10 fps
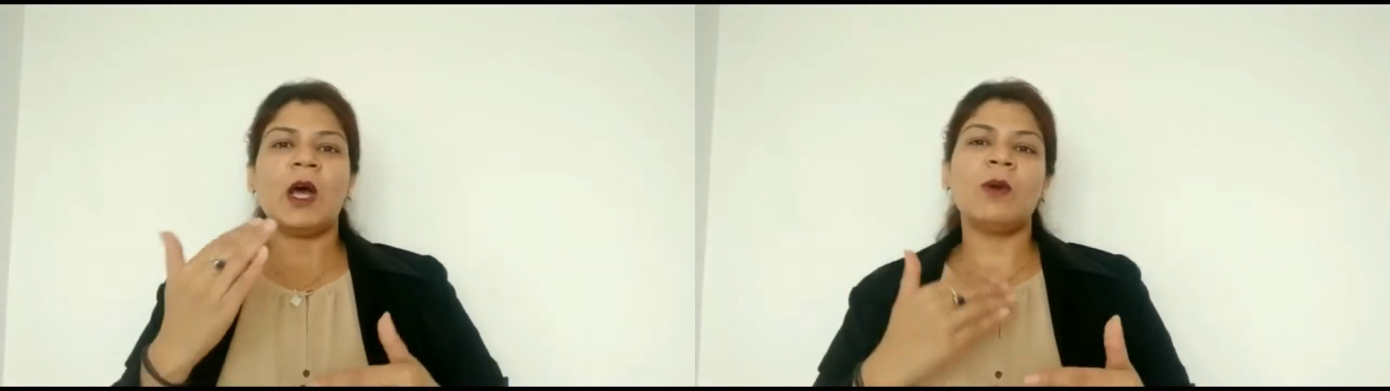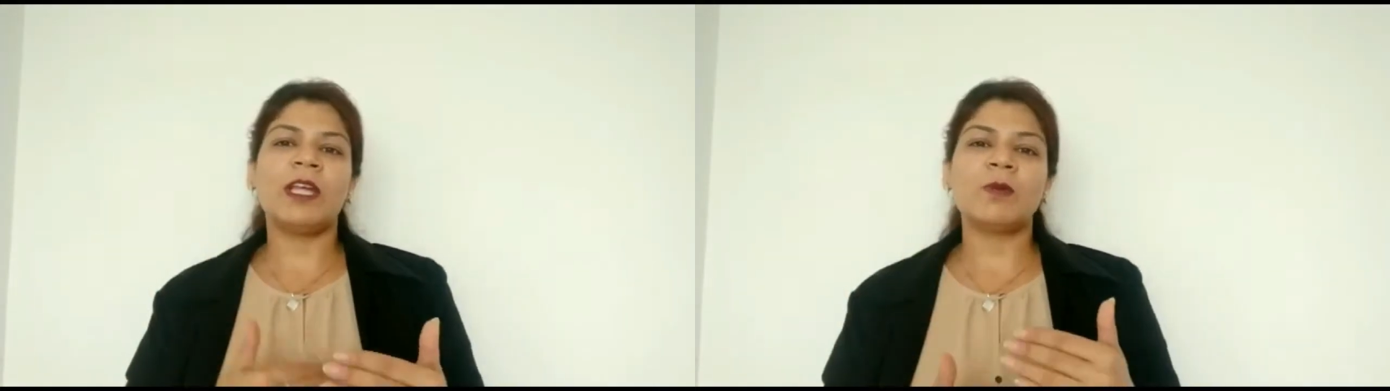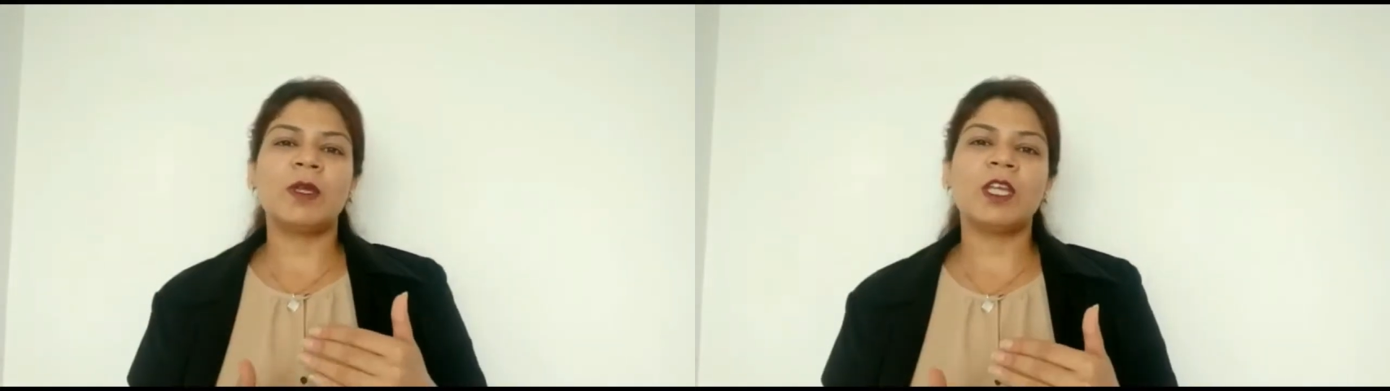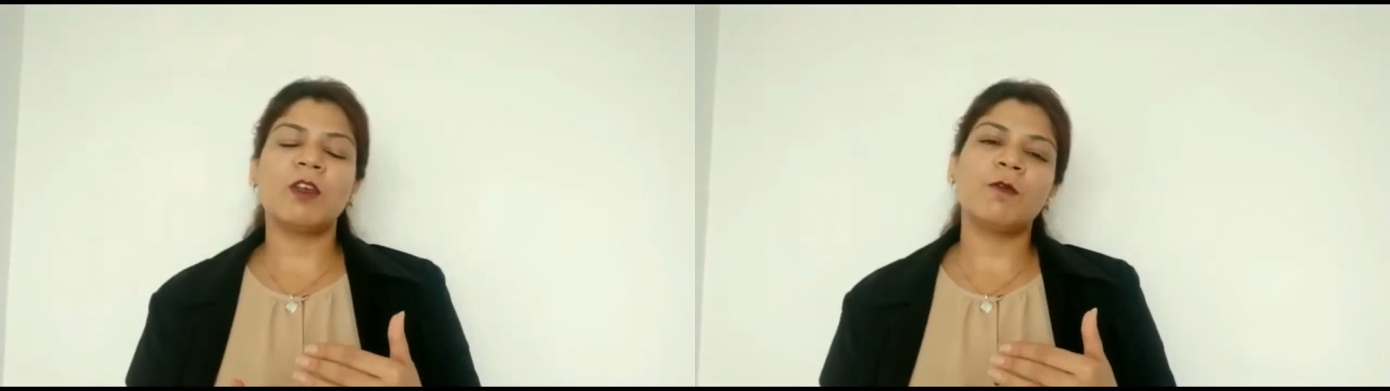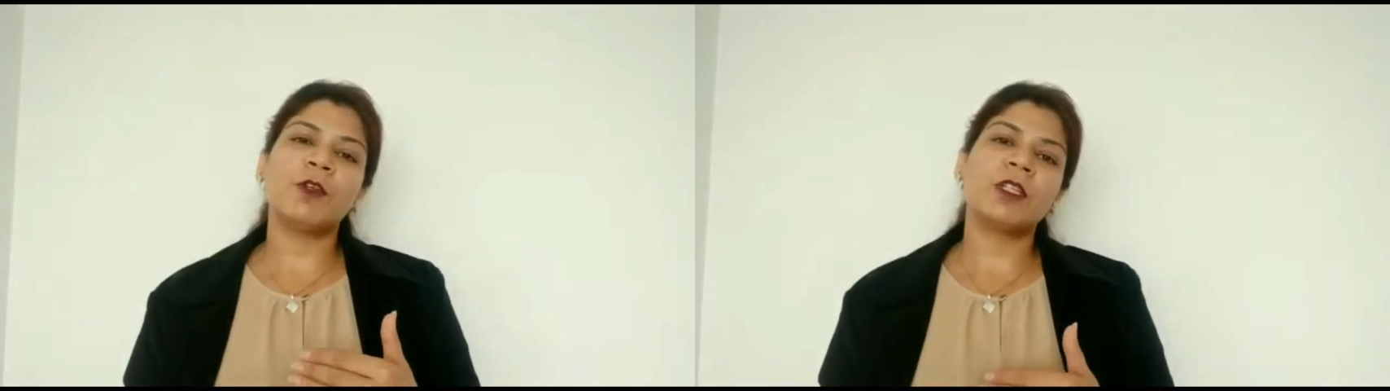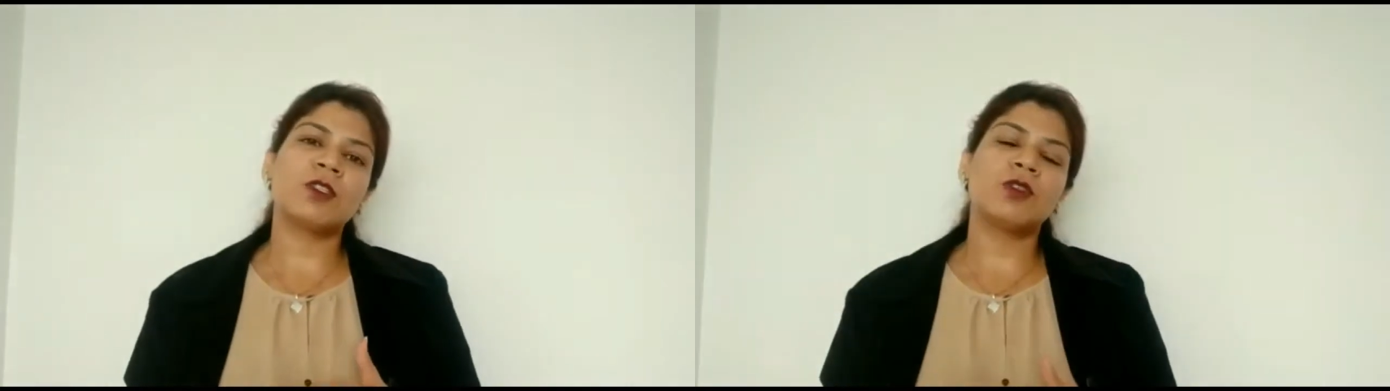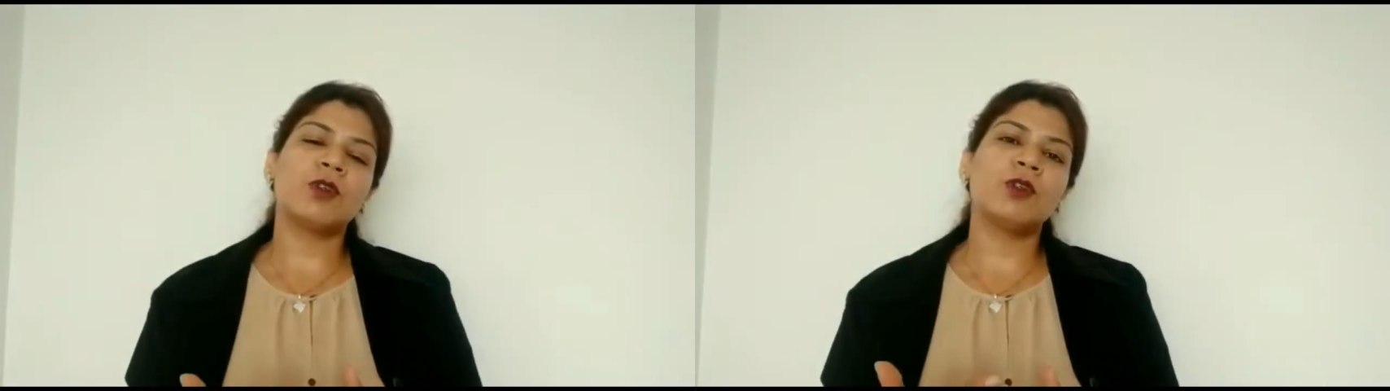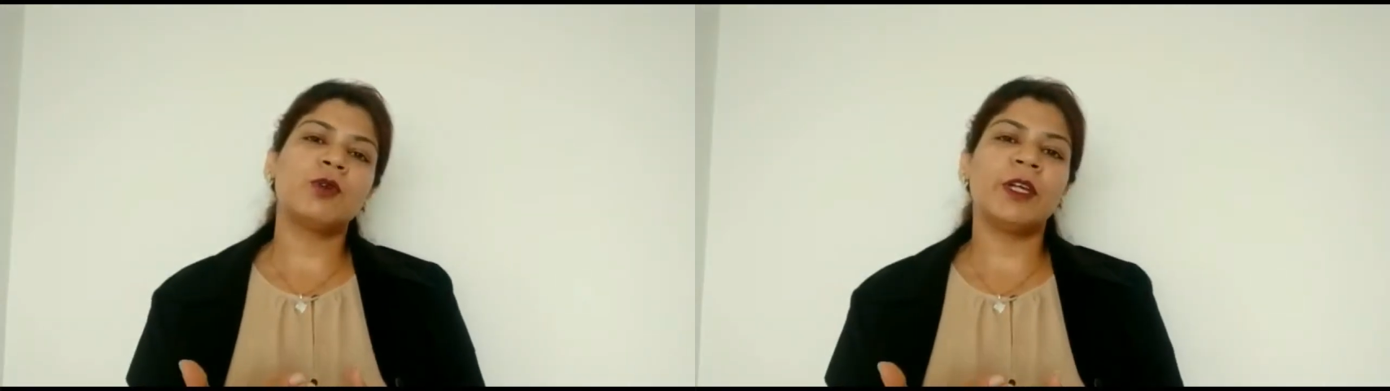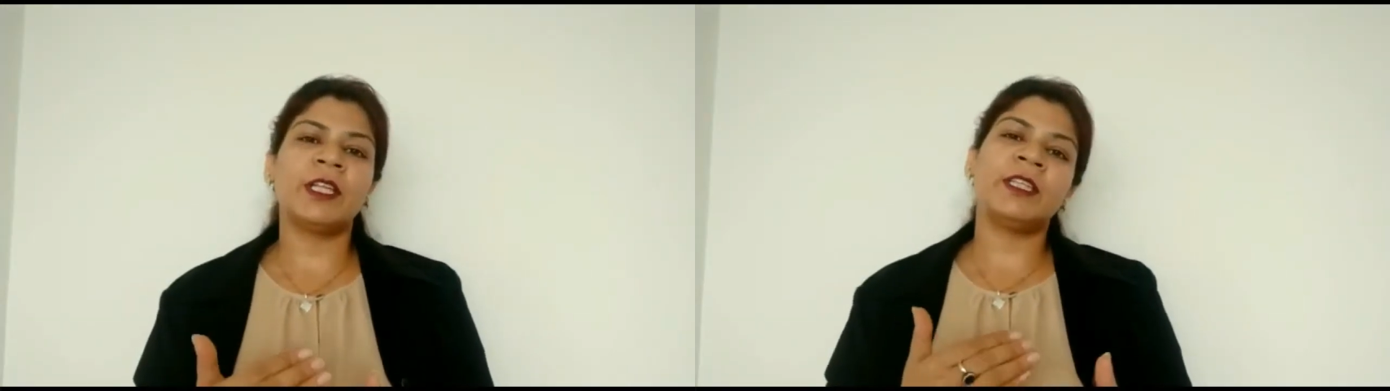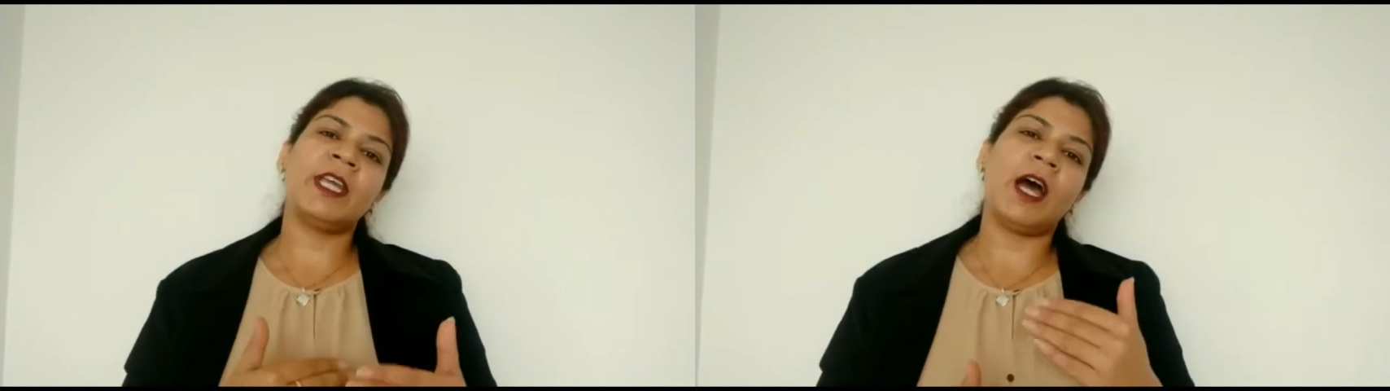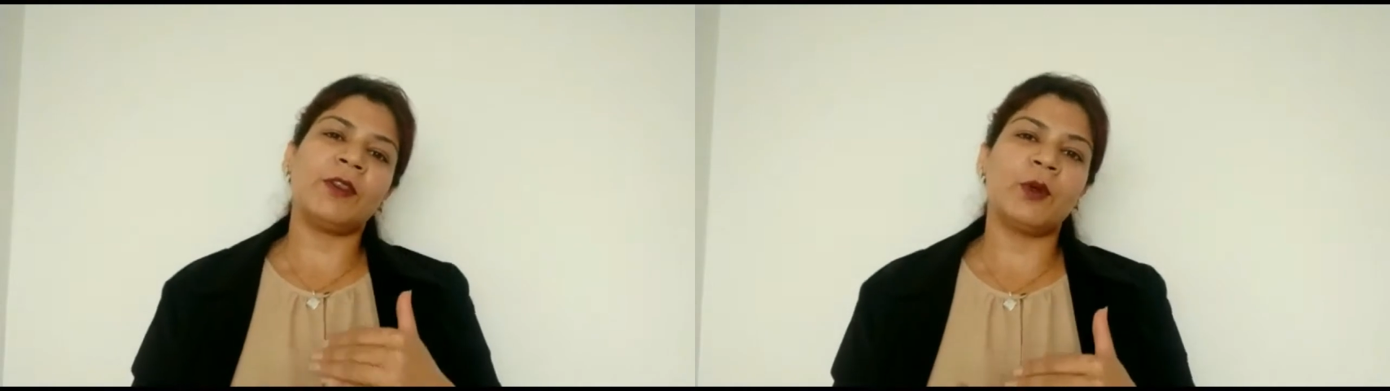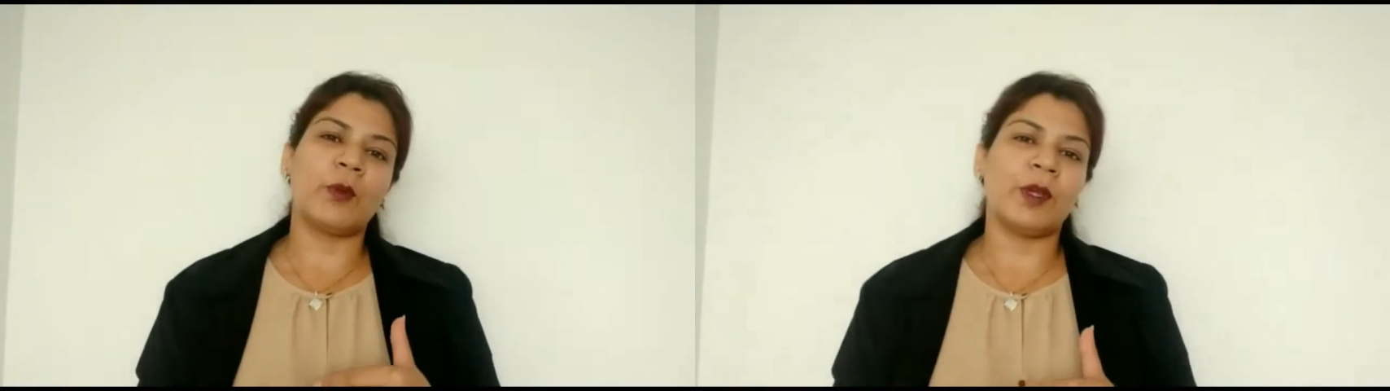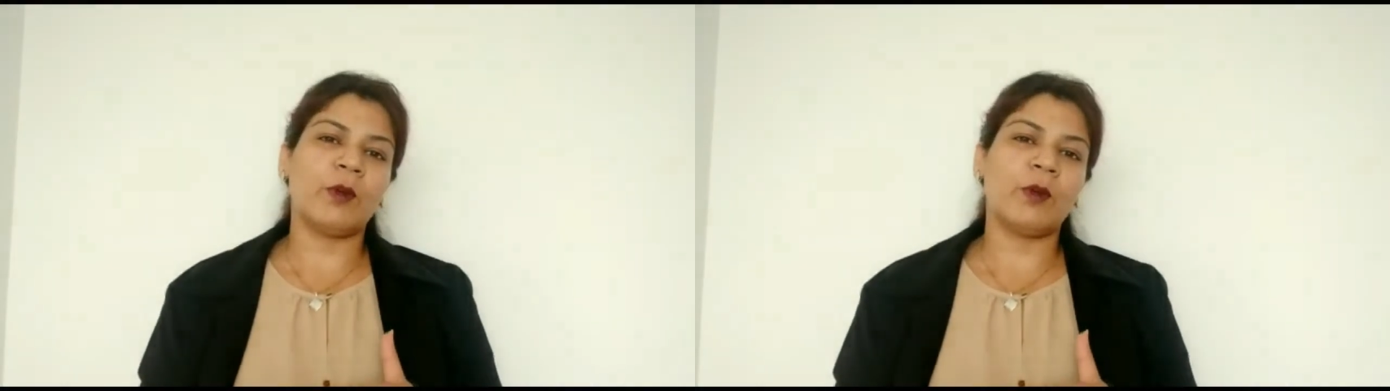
Now let me give it to you in the other way.